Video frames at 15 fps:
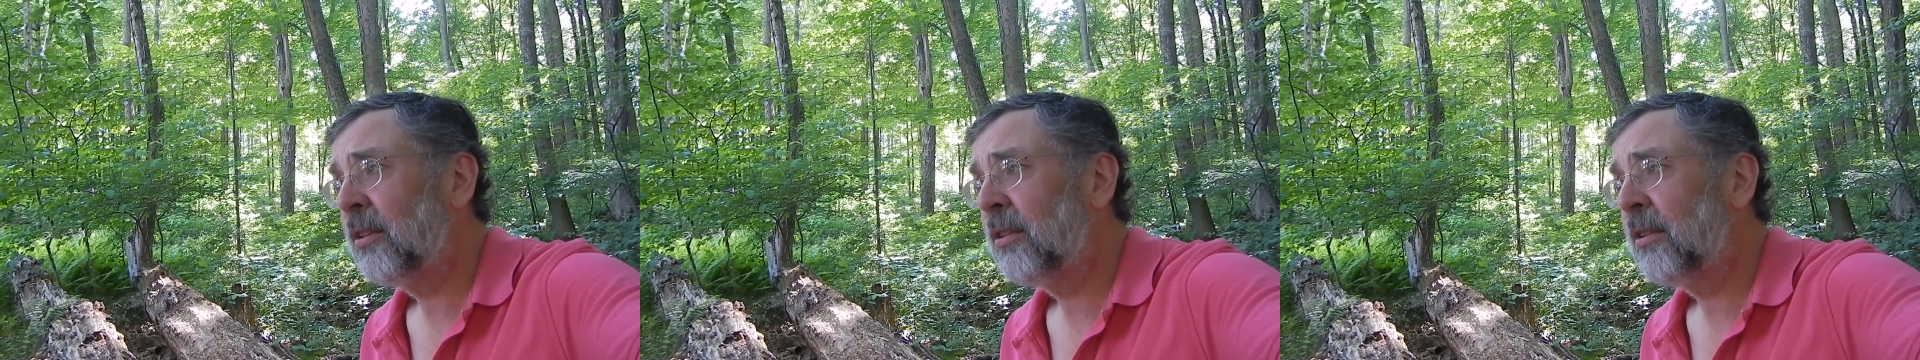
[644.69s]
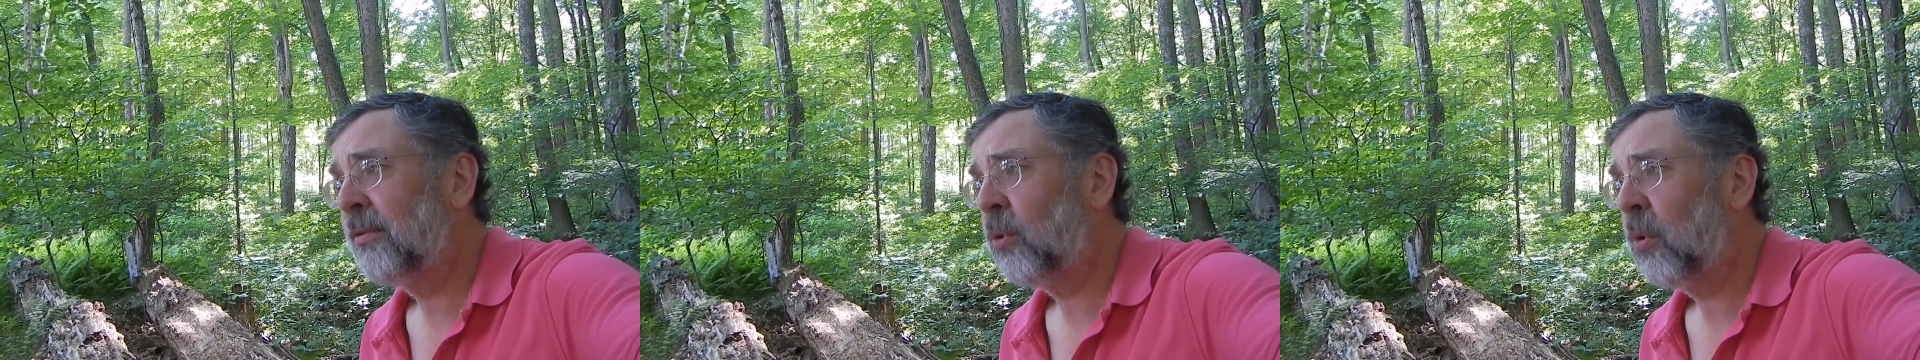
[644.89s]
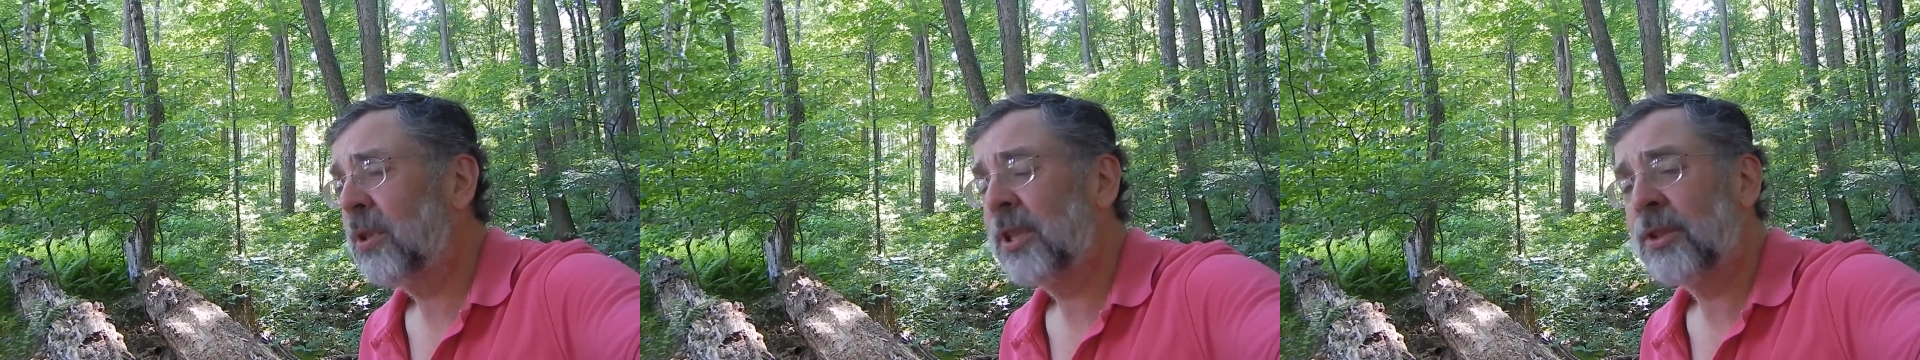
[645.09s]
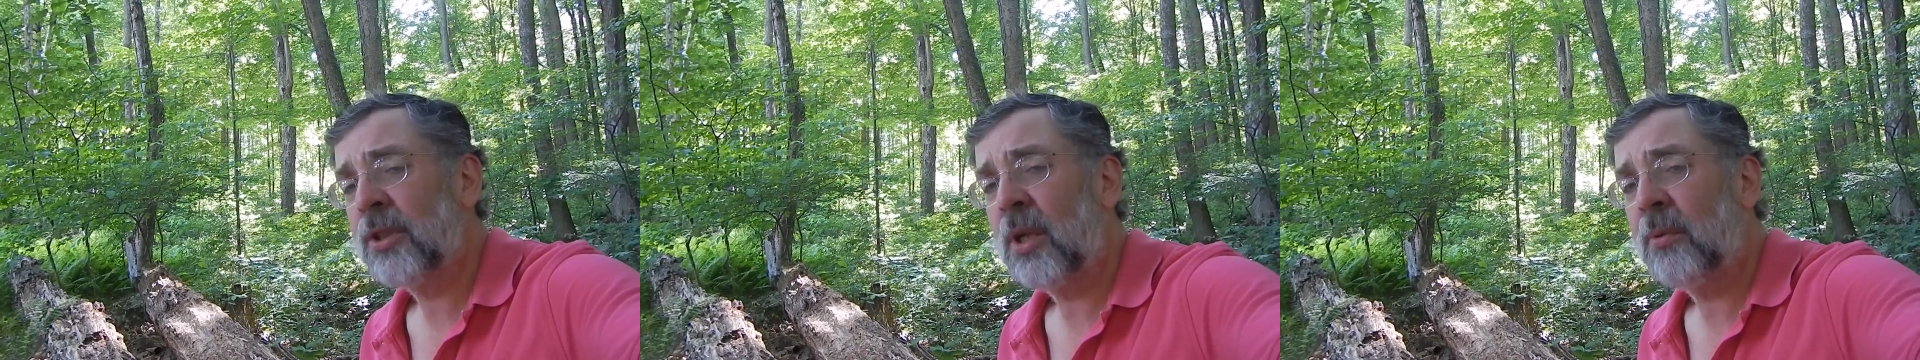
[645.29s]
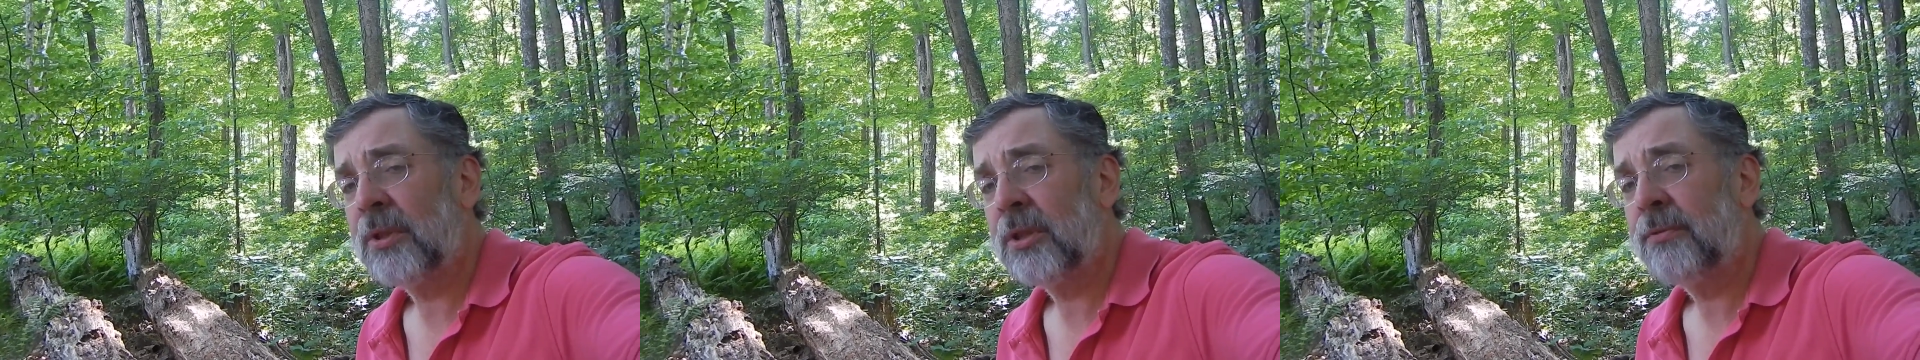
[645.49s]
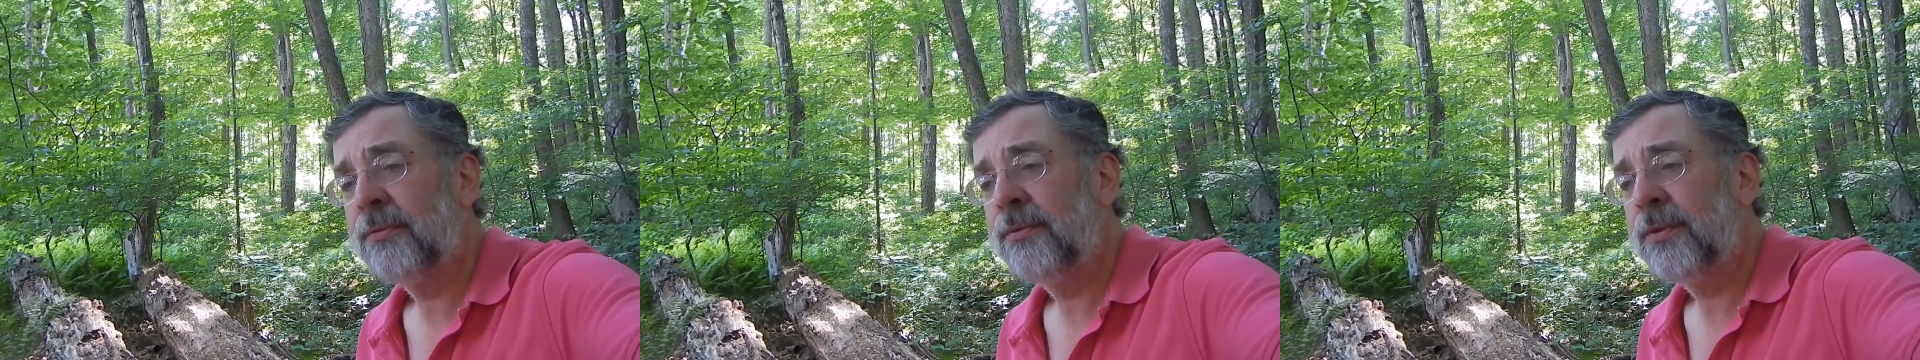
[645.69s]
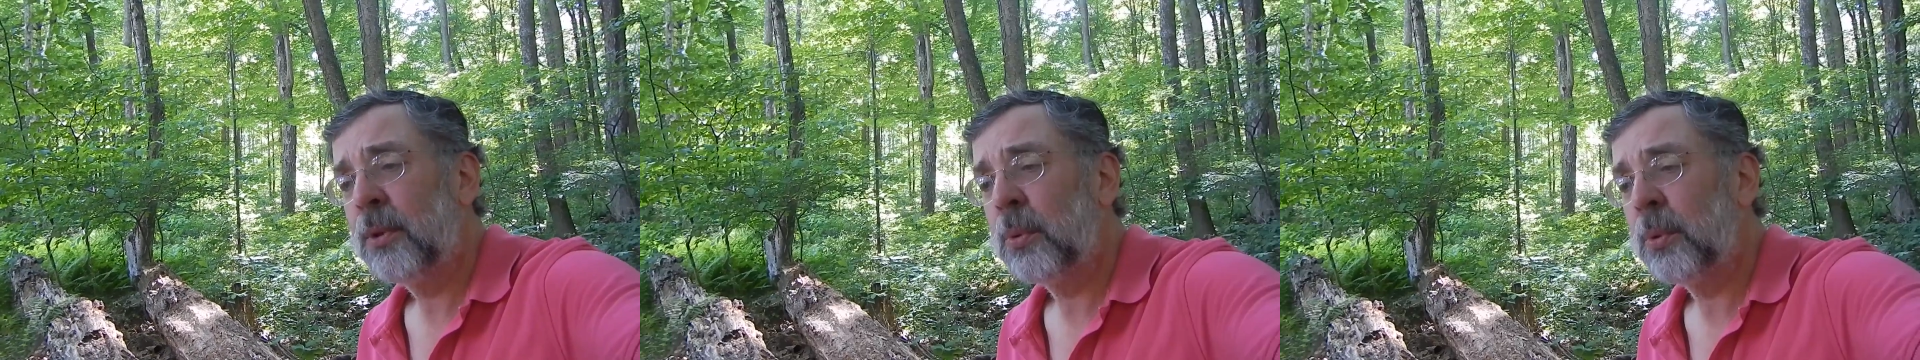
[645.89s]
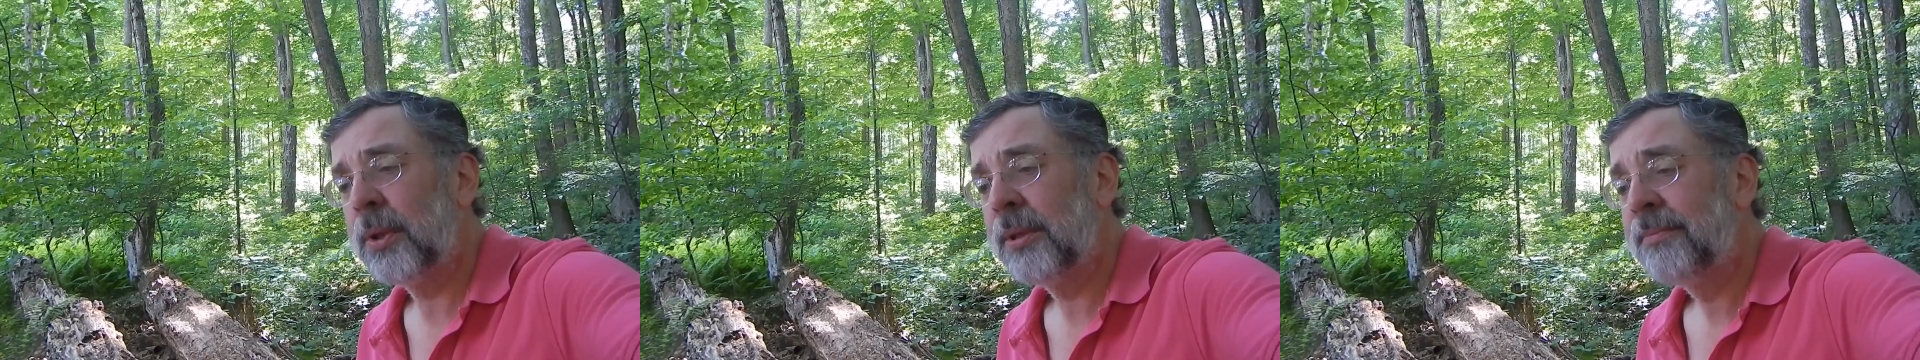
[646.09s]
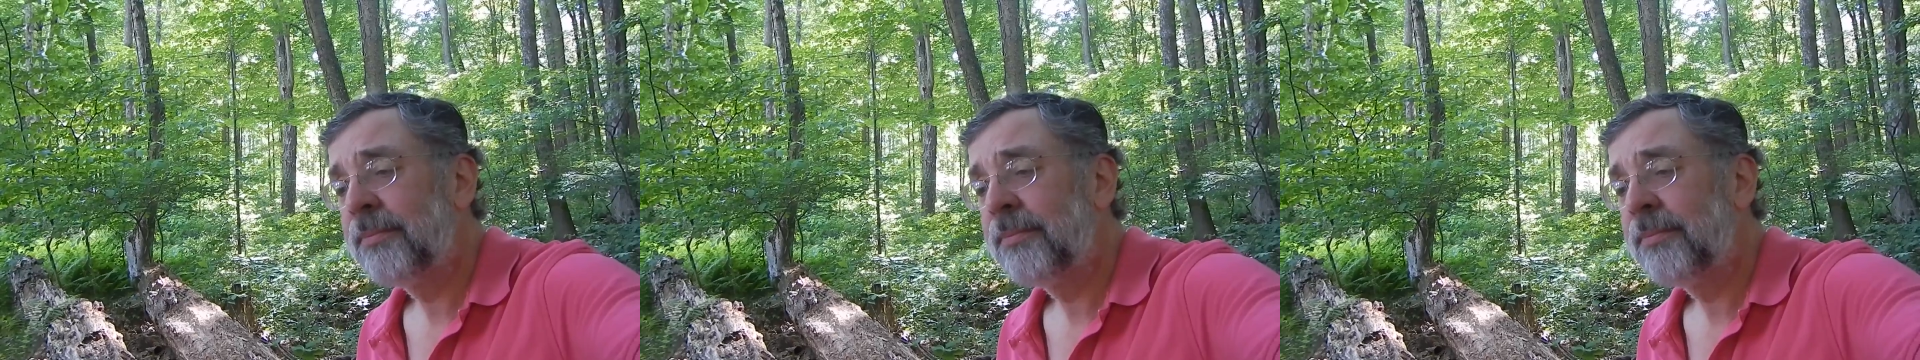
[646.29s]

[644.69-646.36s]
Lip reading: of course as always food.